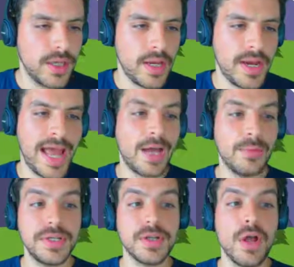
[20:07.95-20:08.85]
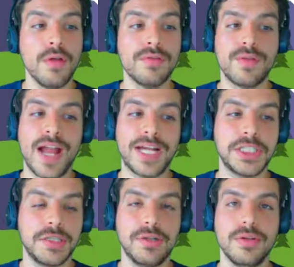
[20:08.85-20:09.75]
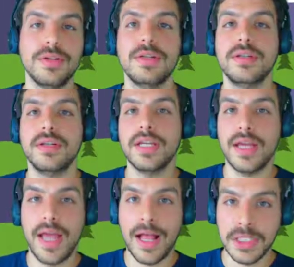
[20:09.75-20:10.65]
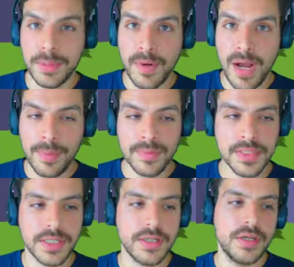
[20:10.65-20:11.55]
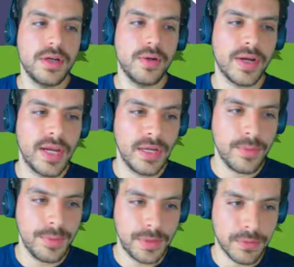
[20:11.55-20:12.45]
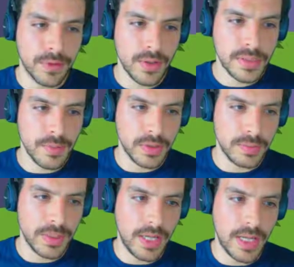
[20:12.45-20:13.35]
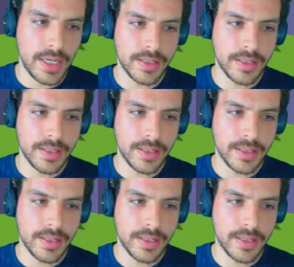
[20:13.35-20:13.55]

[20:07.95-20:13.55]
And how do we solve fractional algebra problems? Okay, we cross multiply.